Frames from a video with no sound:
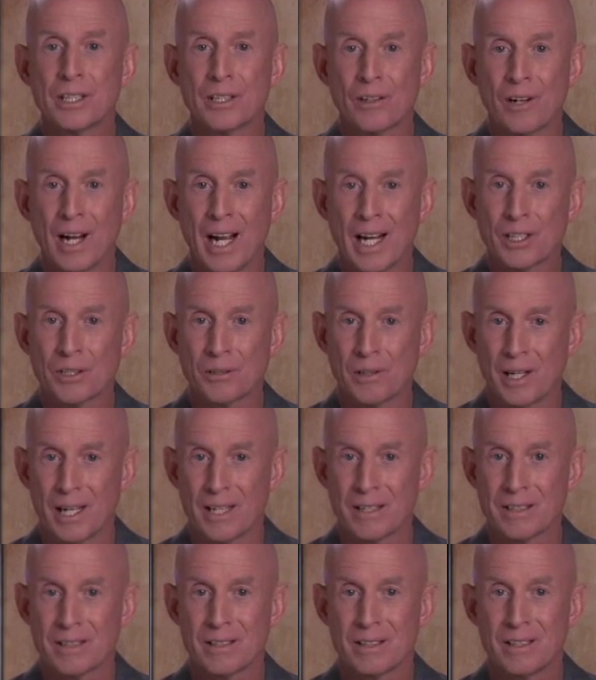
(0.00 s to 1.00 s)
your
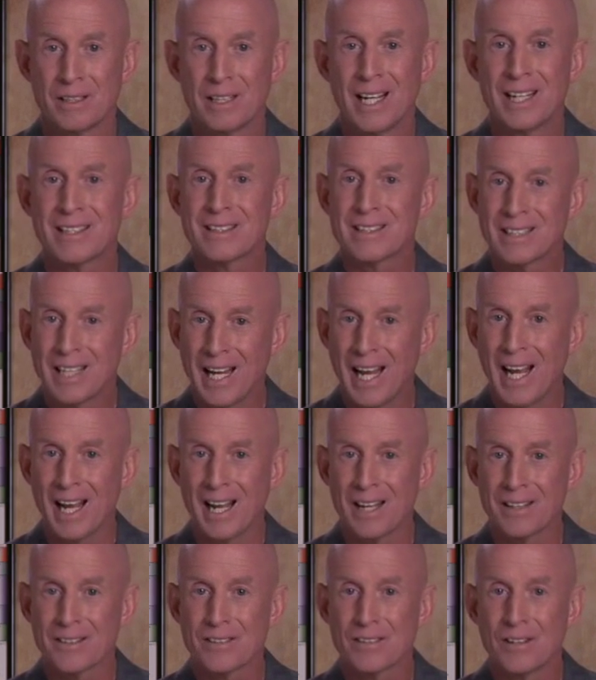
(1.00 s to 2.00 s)
X-rays and
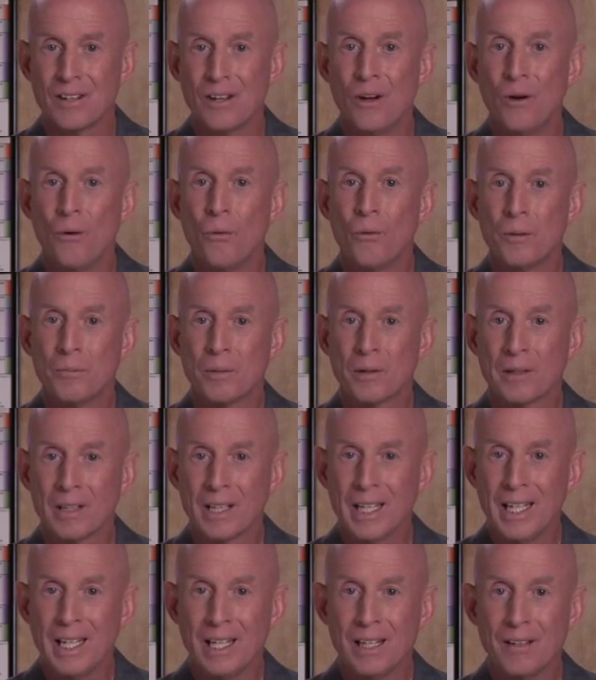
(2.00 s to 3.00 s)
scans, we
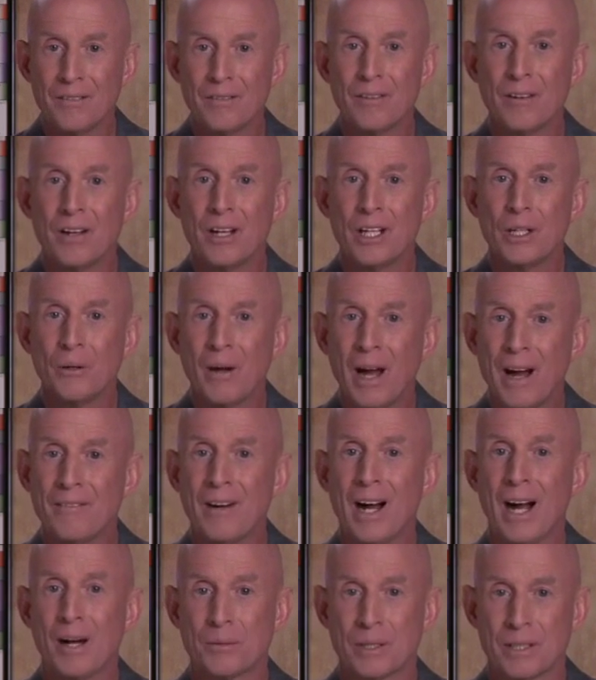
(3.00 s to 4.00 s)
believe you have
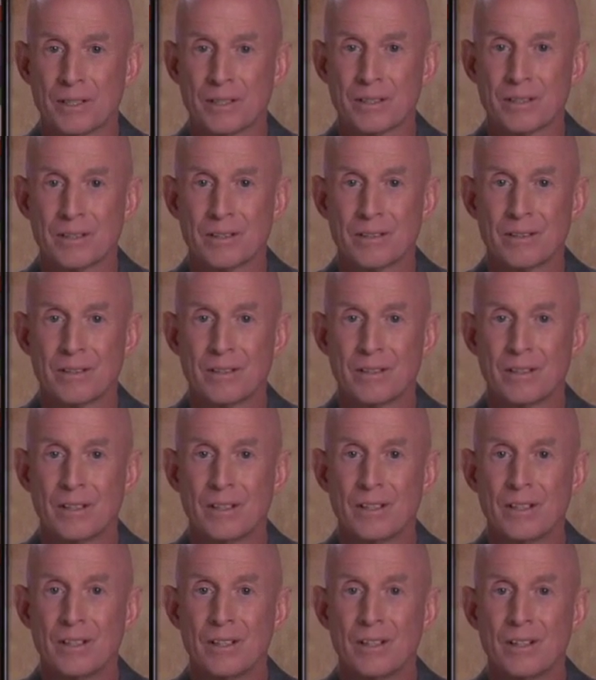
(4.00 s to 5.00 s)
options.
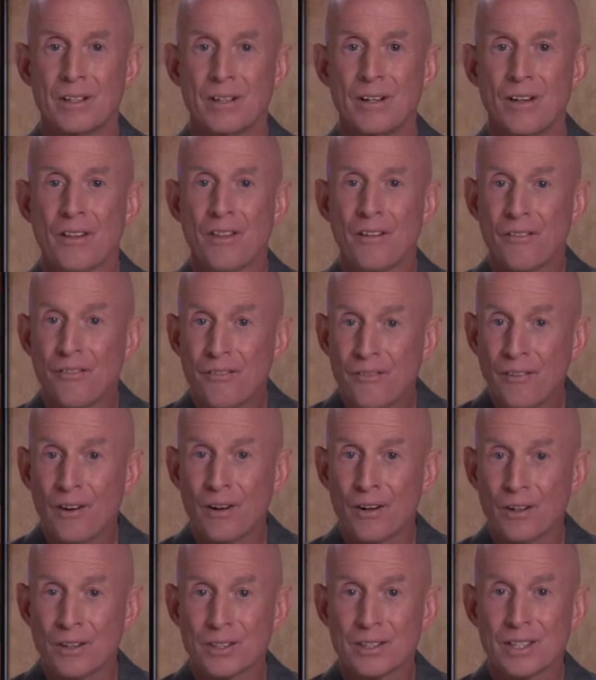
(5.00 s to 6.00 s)
The
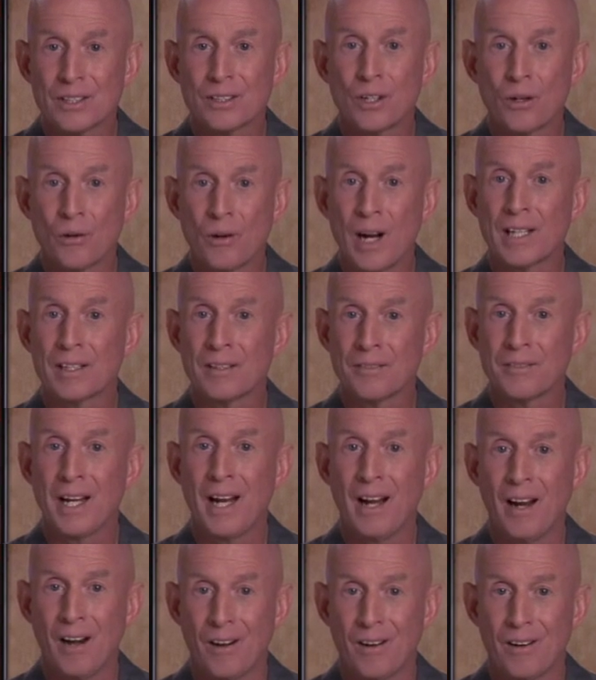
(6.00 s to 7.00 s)
first is corrective
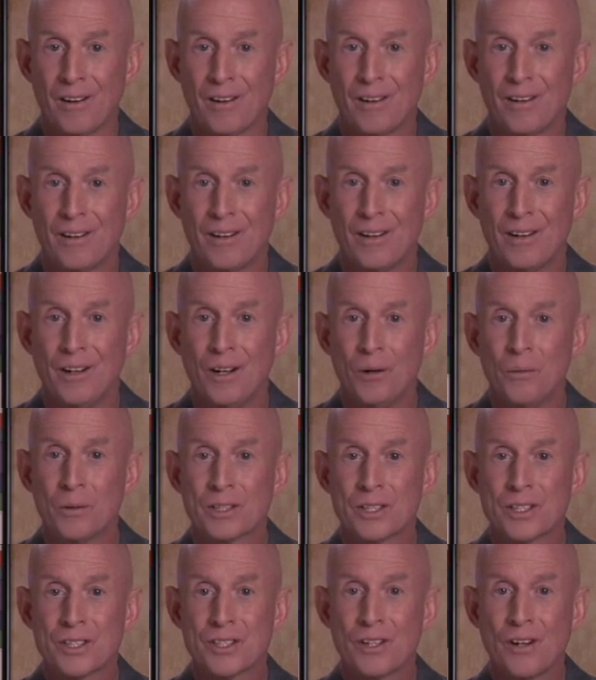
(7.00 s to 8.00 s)
care, which
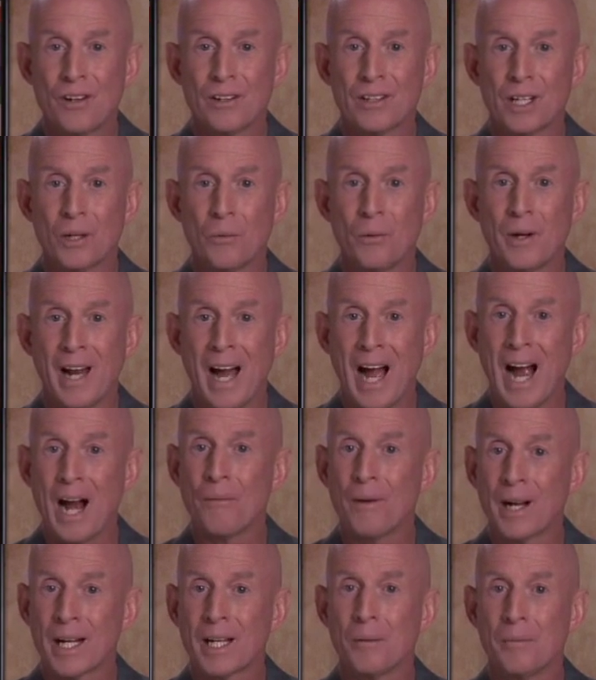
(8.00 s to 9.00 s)
is certainly what I
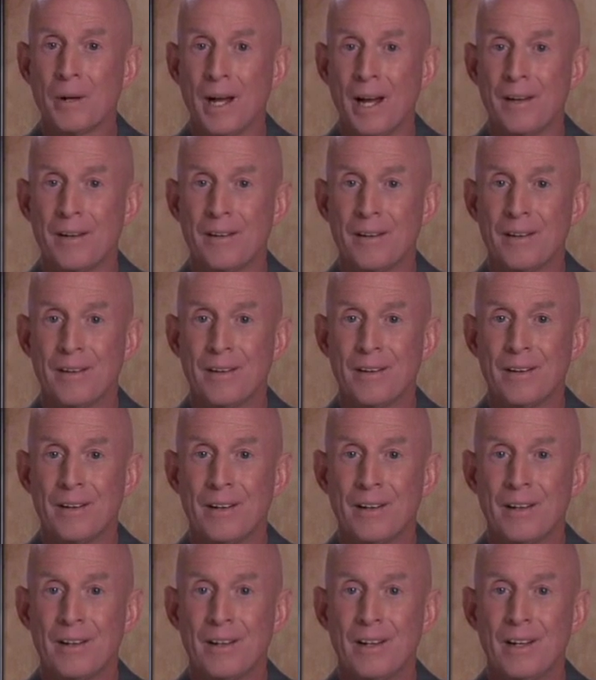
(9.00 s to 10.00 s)
recommend.
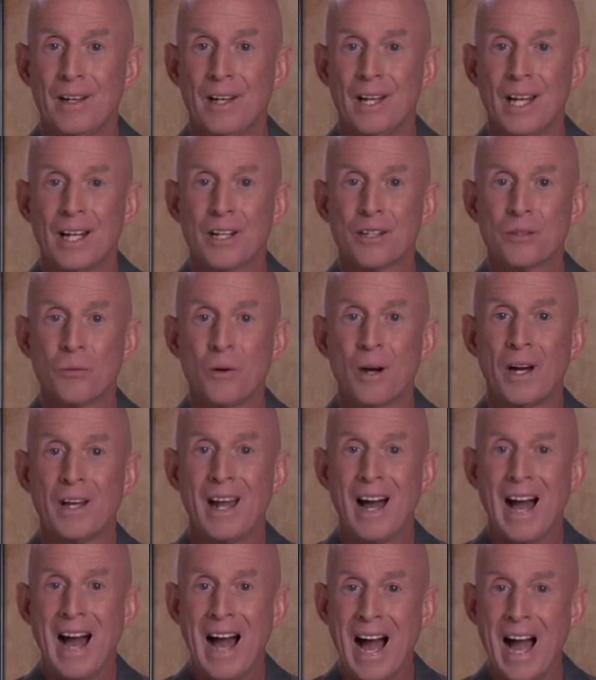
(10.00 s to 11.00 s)
It is
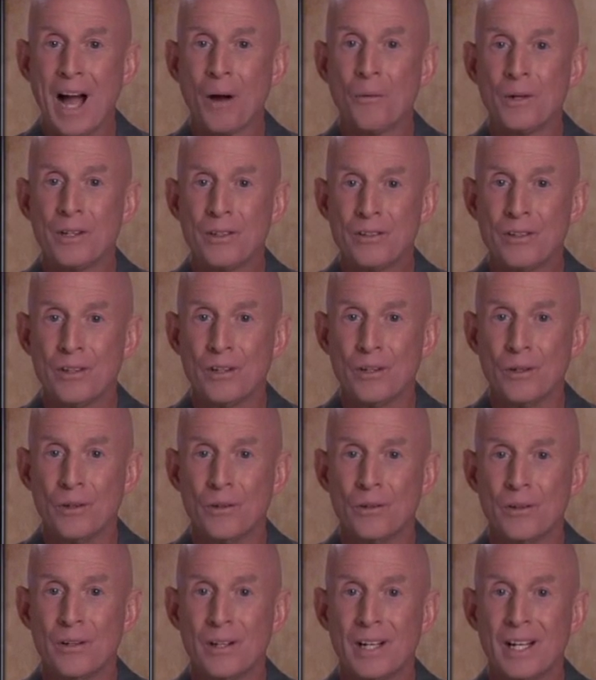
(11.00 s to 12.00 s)
what I would
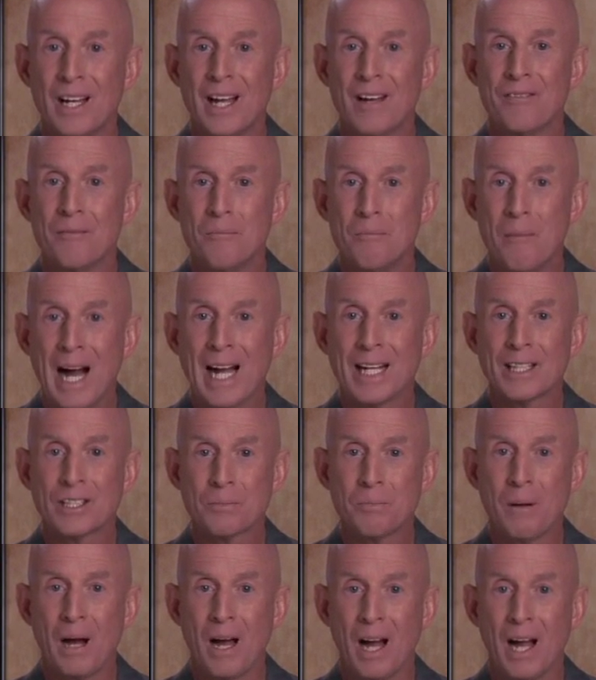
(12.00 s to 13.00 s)
do if my
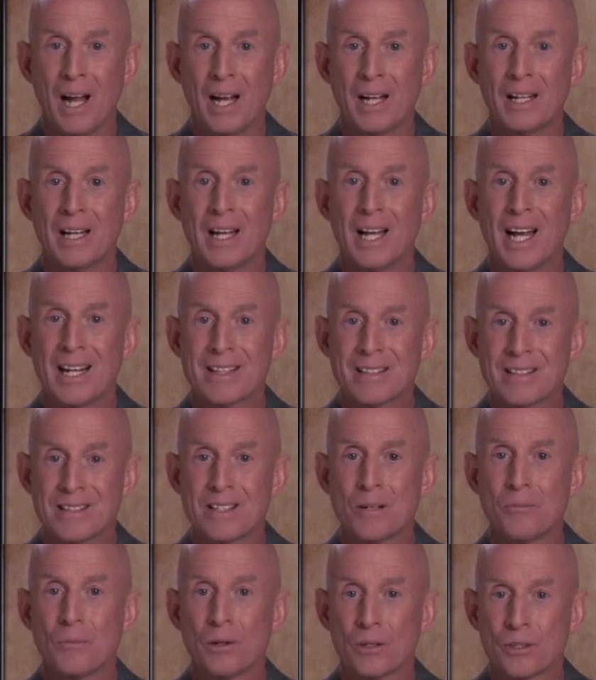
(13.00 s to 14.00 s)
spine had
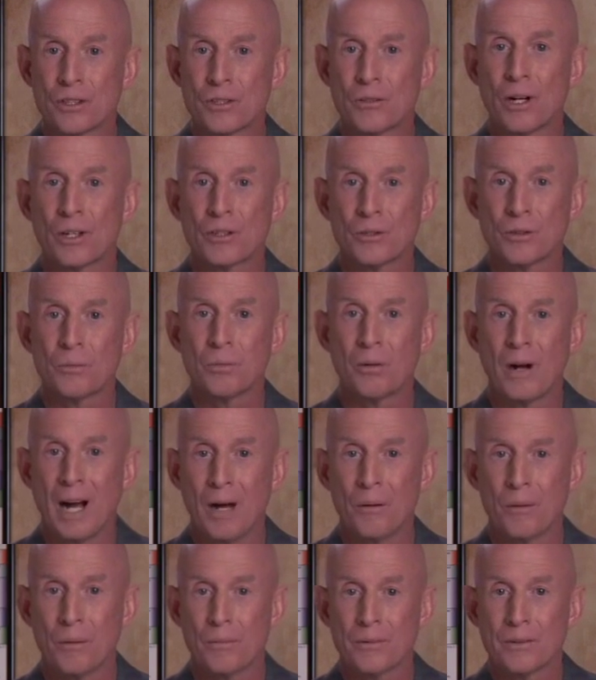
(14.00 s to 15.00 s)
similar structural
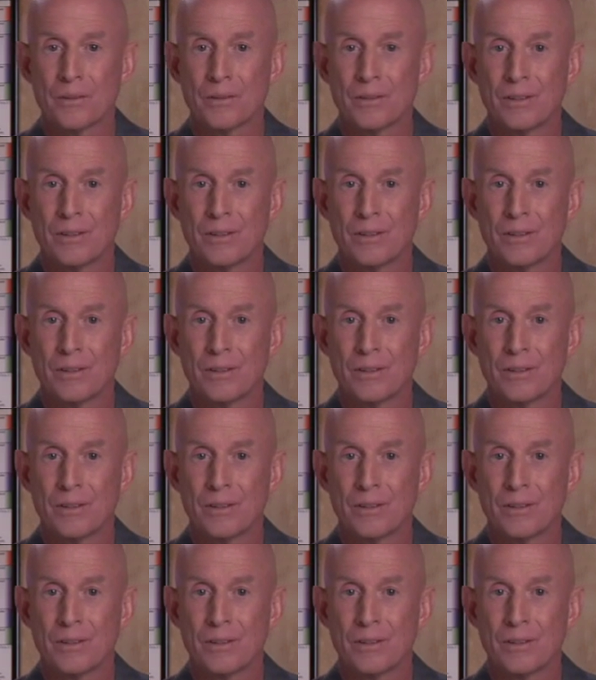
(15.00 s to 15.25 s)
problems.